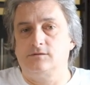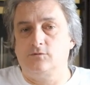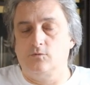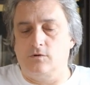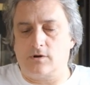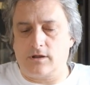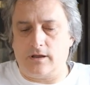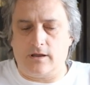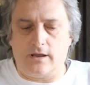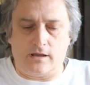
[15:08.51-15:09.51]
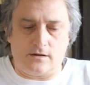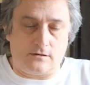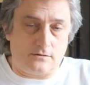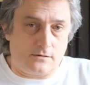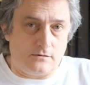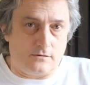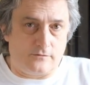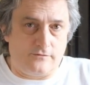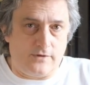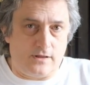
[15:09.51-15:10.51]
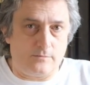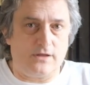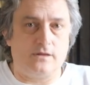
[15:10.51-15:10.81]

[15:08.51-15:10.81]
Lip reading: to work again on the color film,